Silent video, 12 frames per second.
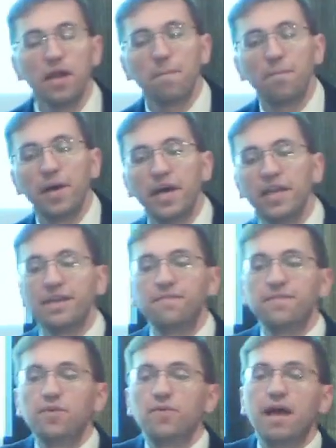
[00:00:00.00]
But
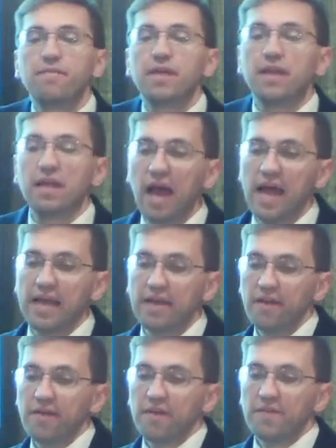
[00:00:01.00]
if you have a light,
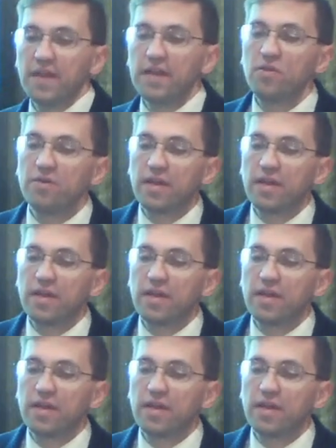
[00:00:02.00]
then you